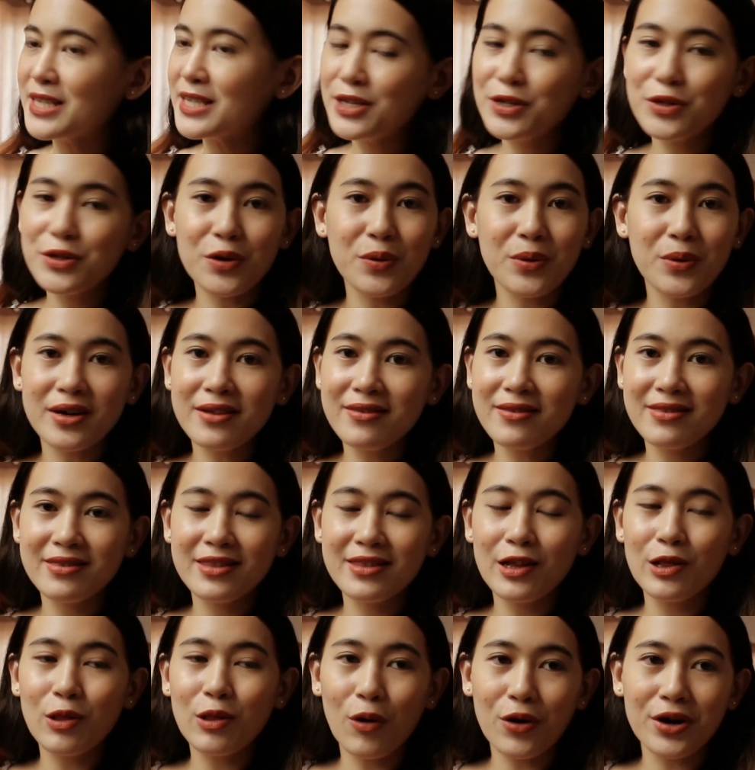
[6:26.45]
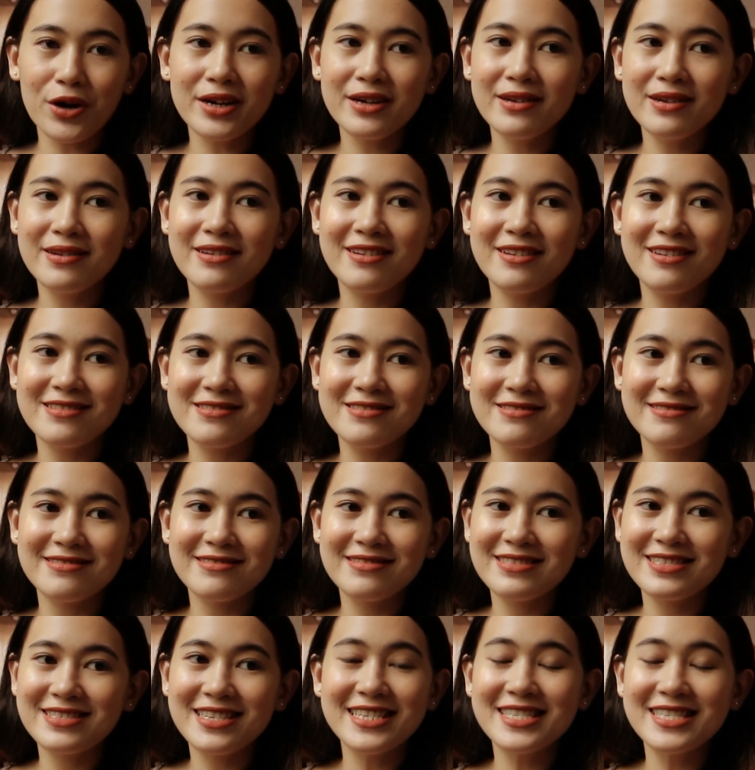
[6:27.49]
you know what? The Lord
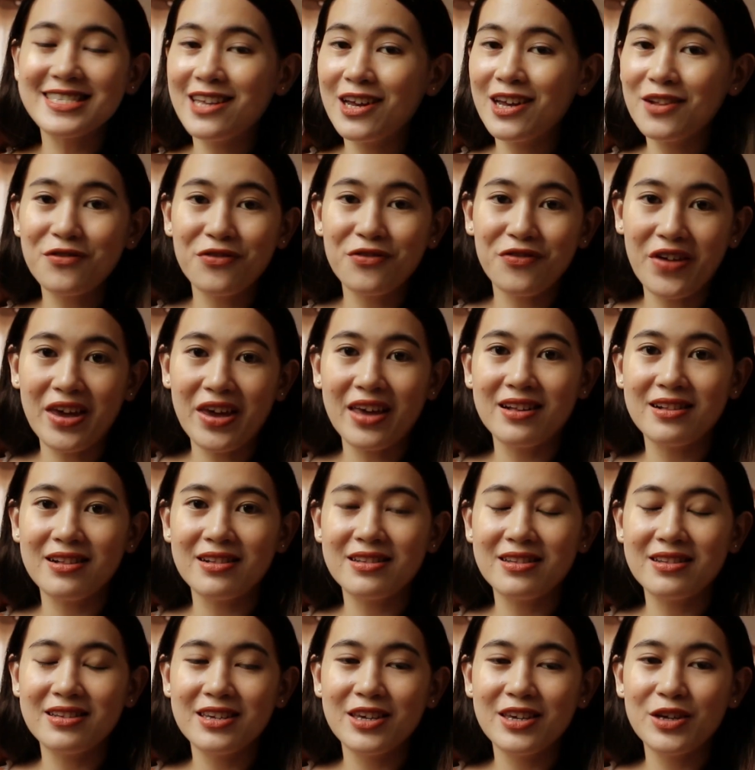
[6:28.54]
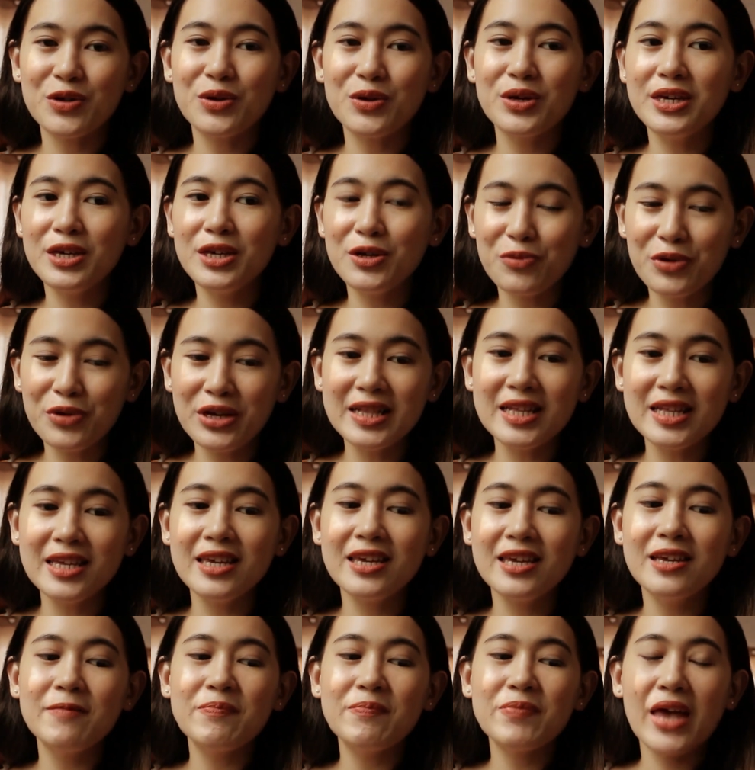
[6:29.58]
does not fail. He really
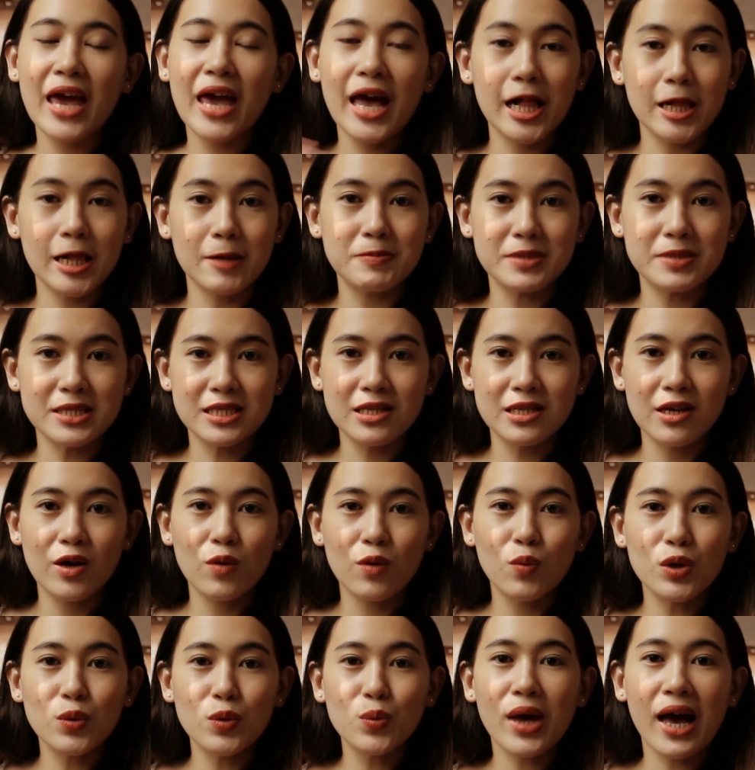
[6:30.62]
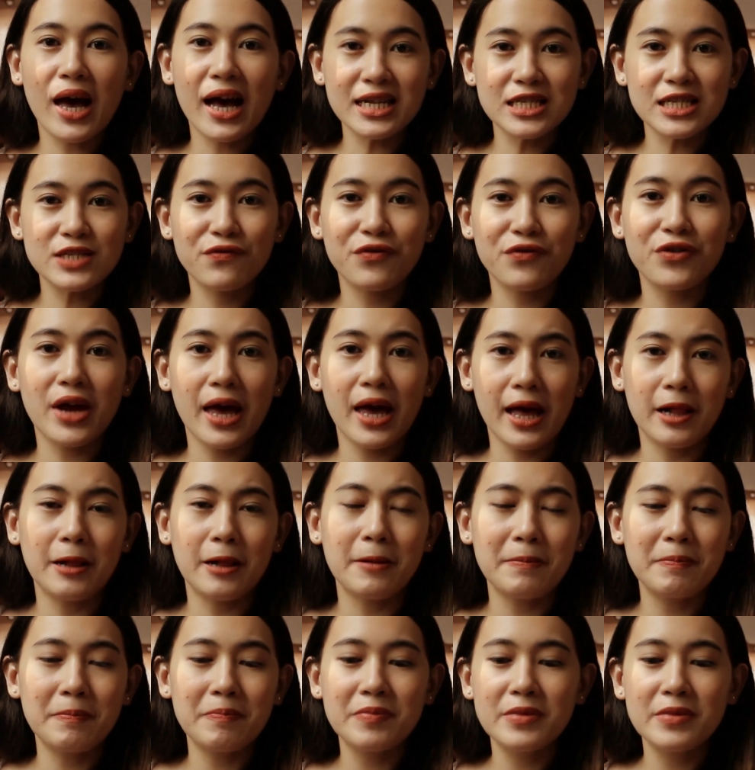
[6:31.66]
helps when we ask for help.
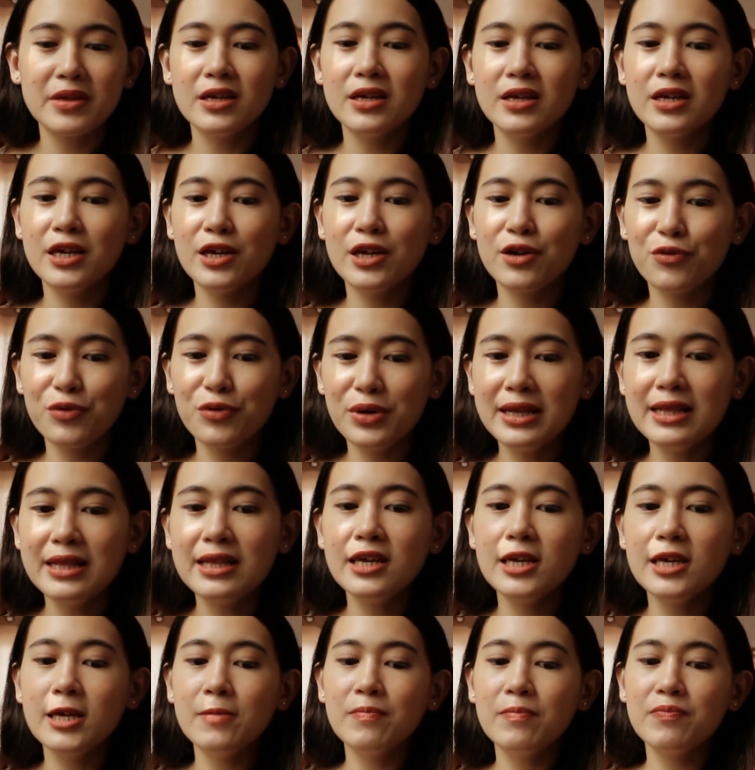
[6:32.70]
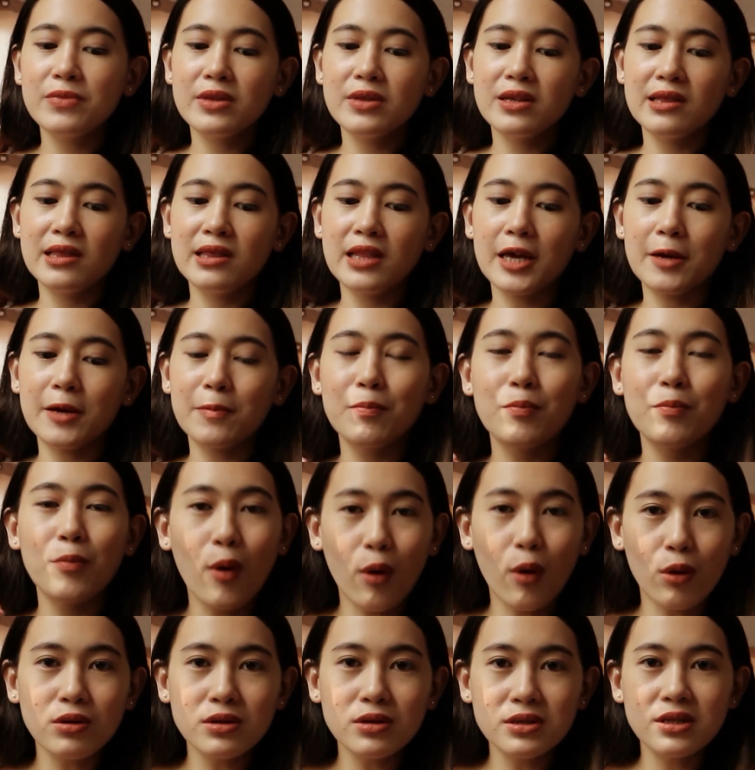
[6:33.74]
He really like
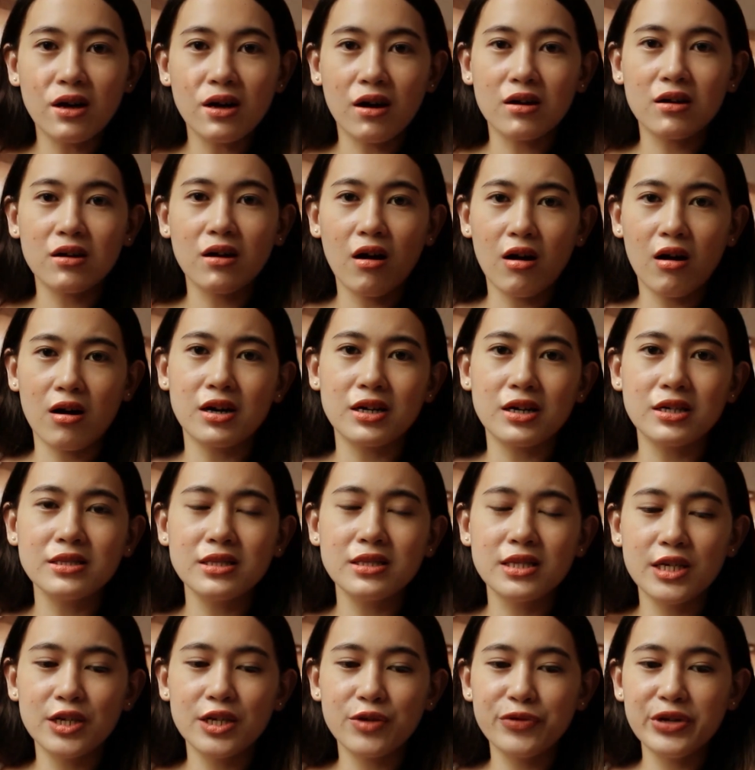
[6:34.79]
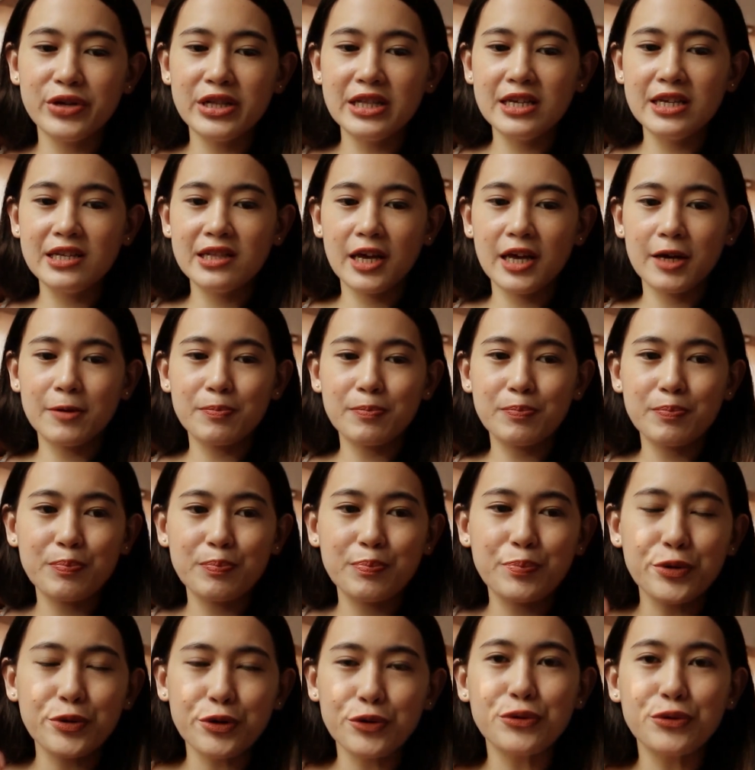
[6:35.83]
mold our heart. He really like
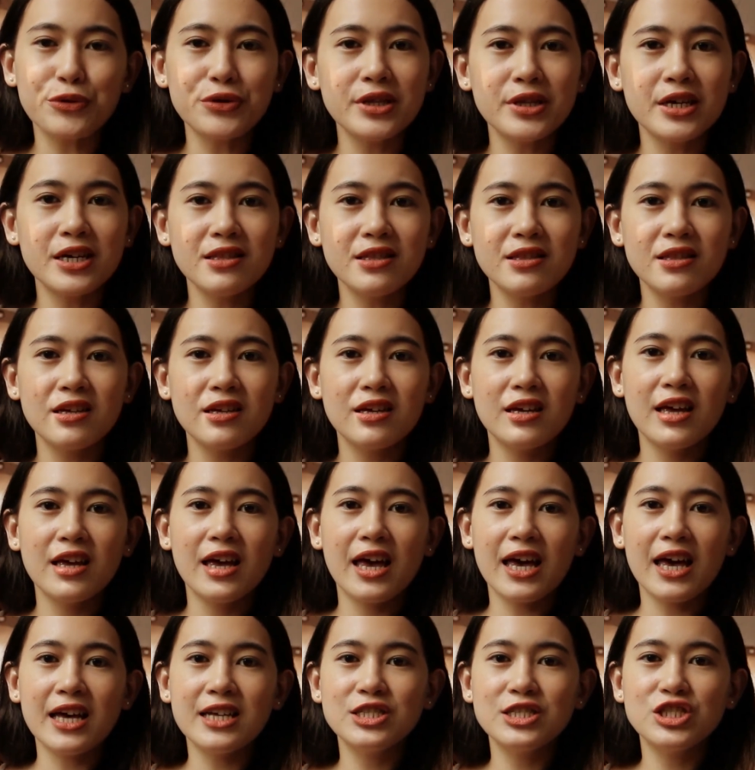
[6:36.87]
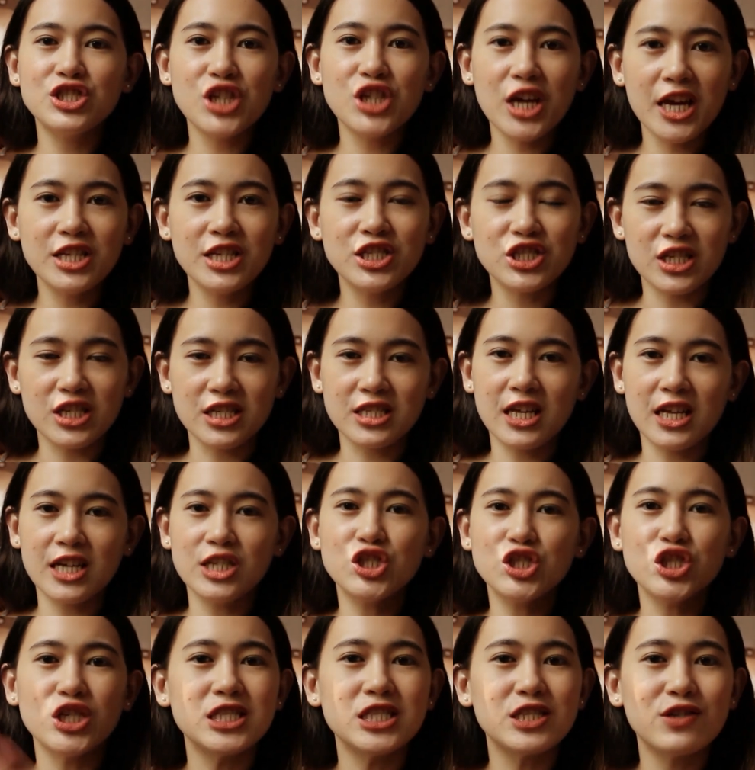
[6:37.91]
prune it and change it
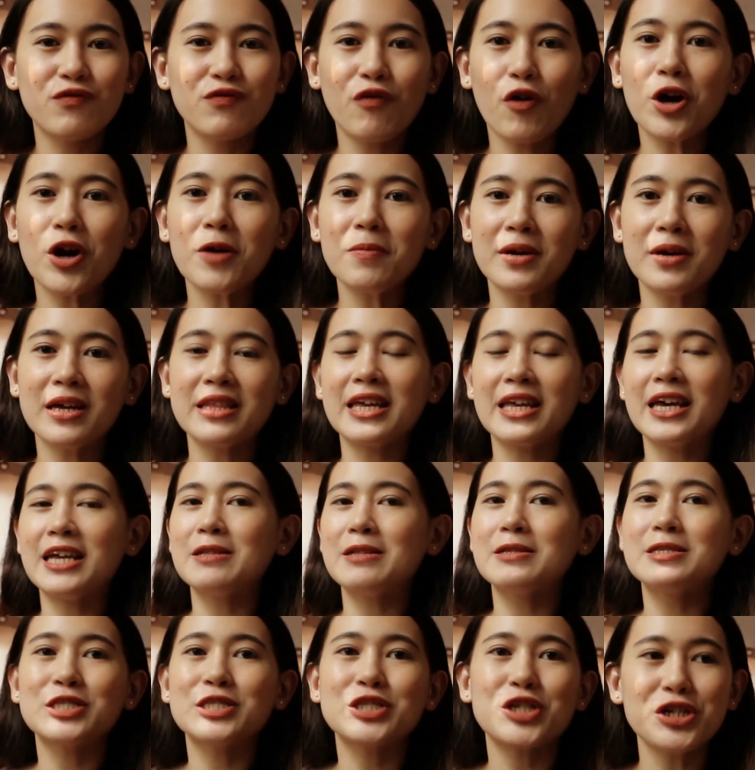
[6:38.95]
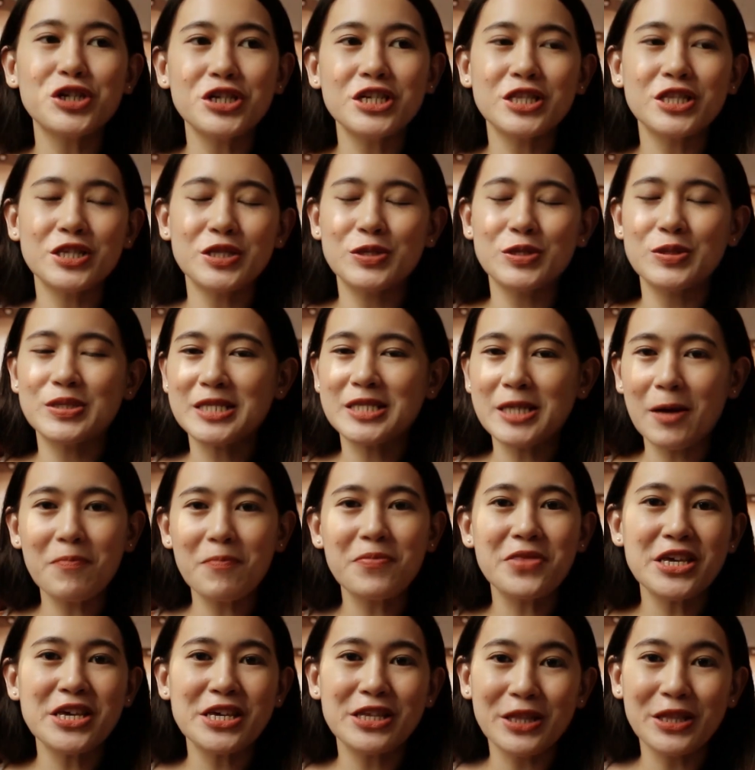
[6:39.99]
and transform it and turn it into
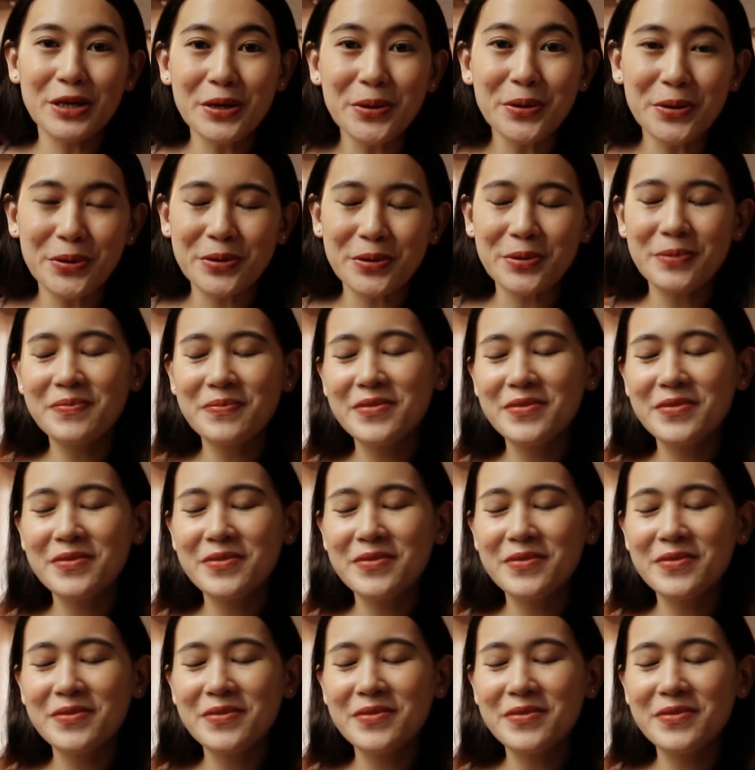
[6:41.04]
something new.